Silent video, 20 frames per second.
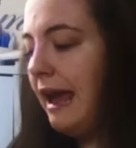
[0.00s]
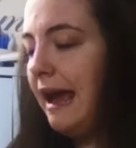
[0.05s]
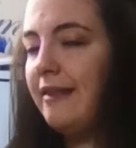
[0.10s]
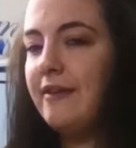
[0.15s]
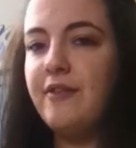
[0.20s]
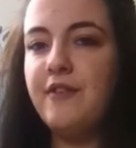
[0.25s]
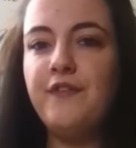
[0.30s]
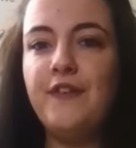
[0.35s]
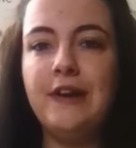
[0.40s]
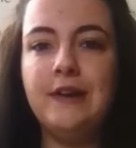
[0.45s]

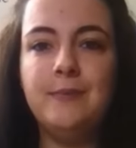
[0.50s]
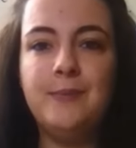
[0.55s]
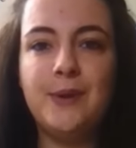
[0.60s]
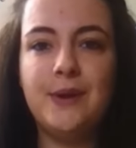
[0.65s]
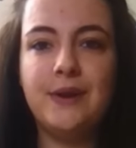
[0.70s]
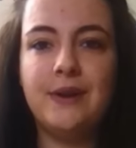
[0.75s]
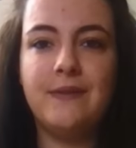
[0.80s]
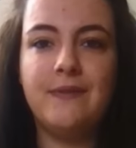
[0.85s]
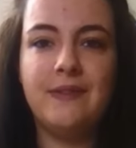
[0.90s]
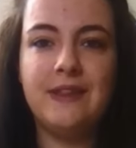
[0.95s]
And then the final
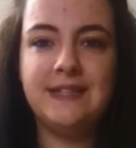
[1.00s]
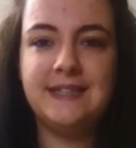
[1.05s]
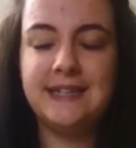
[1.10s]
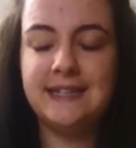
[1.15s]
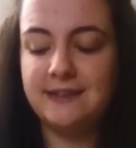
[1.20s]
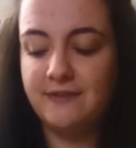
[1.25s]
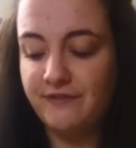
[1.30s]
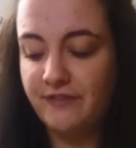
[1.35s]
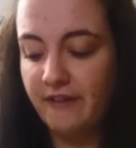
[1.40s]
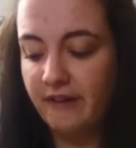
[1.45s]
book, this
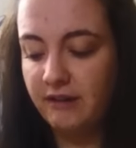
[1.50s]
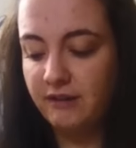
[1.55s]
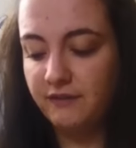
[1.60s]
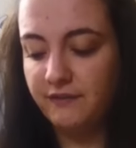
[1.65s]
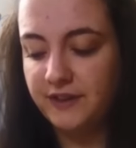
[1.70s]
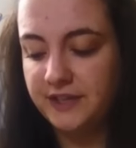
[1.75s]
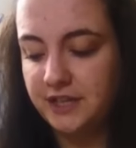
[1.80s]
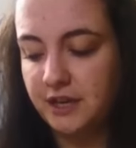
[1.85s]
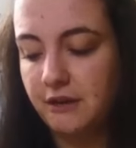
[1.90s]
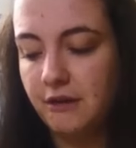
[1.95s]
is a very
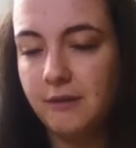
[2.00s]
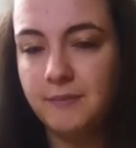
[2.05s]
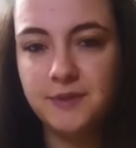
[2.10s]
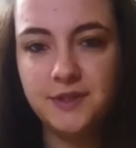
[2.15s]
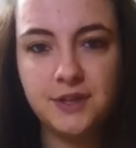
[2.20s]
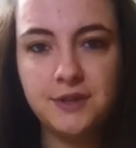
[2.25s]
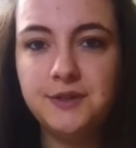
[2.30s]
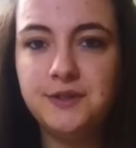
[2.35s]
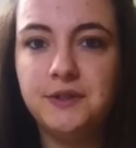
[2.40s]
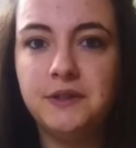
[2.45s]
long video, I'm
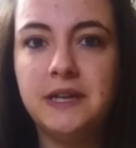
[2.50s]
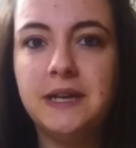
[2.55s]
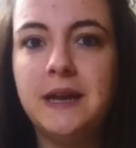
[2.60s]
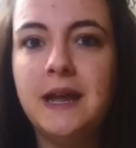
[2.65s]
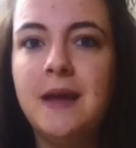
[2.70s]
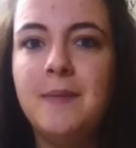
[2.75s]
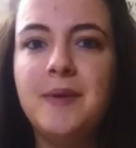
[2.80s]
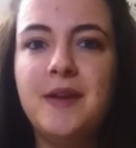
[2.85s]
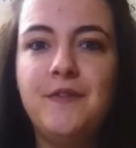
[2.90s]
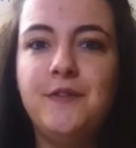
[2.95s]
so sorry,
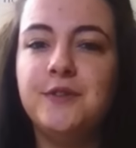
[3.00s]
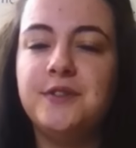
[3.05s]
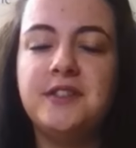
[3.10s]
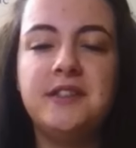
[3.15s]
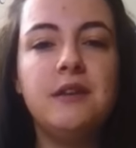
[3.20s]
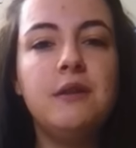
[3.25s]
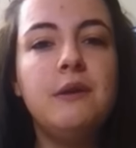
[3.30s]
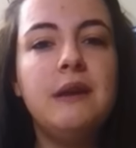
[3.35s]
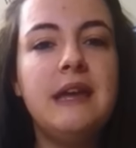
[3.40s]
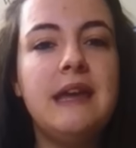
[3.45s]
but if you're
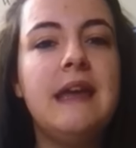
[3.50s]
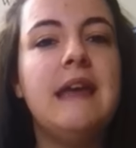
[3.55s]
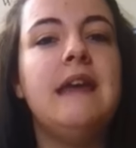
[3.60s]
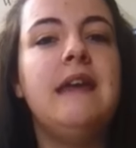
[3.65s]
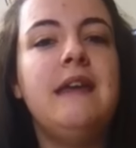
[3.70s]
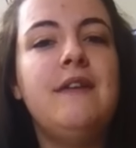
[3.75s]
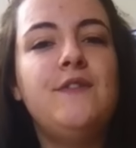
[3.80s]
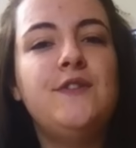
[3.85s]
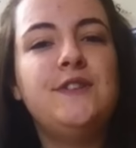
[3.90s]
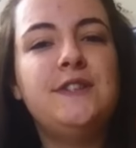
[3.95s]
still
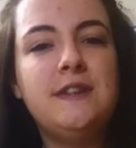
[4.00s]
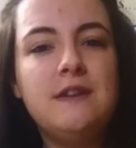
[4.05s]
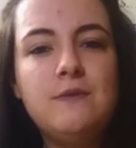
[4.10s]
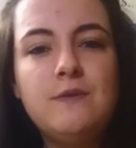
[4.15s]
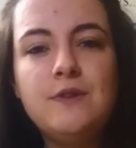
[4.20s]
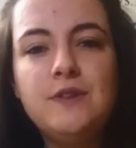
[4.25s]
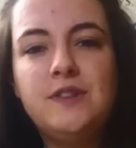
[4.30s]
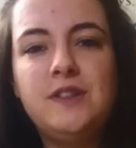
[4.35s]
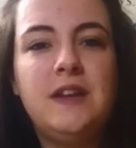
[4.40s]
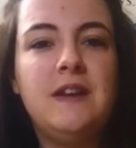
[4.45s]
here, if you're still
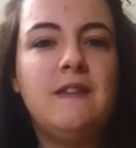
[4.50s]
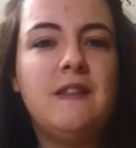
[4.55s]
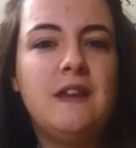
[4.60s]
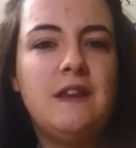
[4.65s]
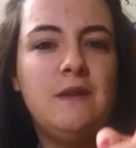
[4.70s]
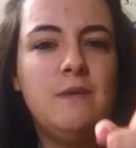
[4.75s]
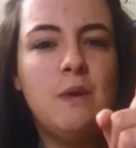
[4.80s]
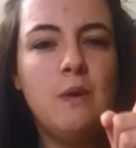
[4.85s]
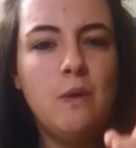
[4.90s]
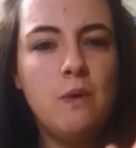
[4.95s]
watching,
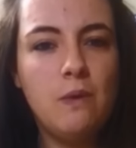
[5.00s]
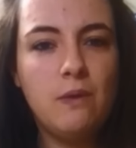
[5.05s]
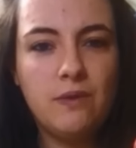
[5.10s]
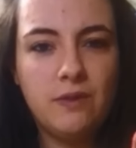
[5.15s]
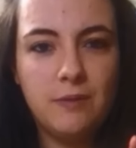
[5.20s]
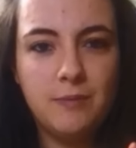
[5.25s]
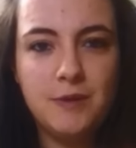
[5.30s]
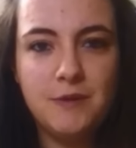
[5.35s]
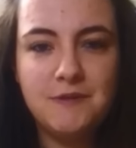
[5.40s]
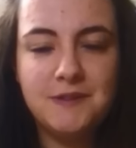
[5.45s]
then you are
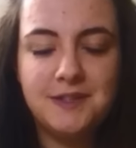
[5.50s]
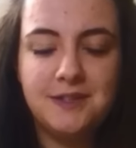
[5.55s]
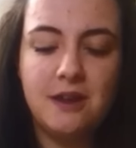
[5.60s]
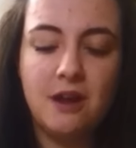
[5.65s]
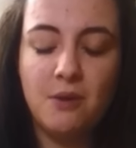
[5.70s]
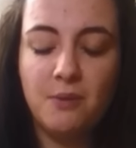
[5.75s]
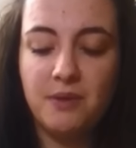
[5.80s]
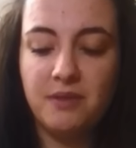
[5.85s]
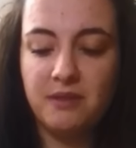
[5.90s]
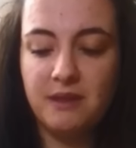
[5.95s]
awesome, you are
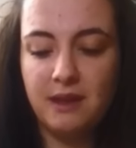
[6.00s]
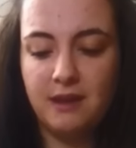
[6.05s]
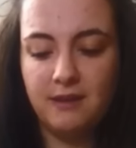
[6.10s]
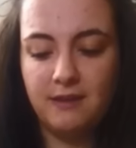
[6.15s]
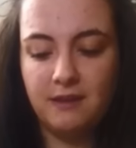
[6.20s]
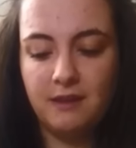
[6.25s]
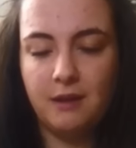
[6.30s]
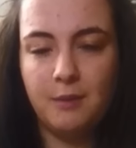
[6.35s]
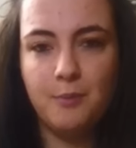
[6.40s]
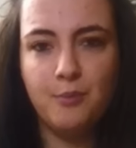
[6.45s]
stuck with
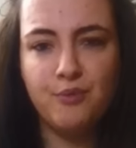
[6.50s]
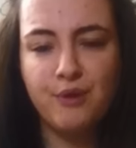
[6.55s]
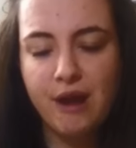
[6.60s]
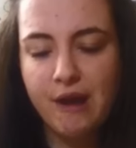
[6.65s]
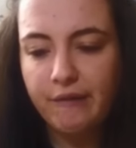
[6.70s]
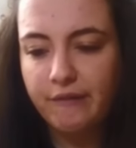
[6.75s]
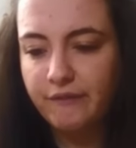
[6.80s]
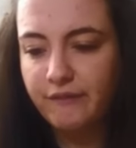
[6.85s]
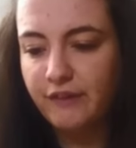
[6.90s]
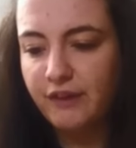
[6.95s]
this, and I'm
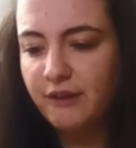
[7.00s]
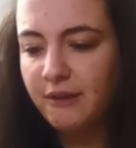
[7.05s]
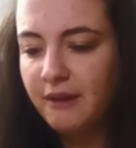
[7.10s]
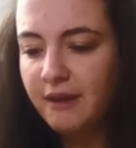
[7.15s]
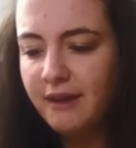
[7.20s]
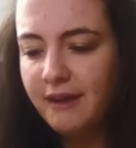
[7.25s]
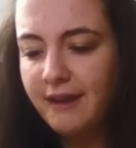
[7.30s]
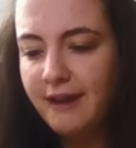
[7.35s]
proud of you.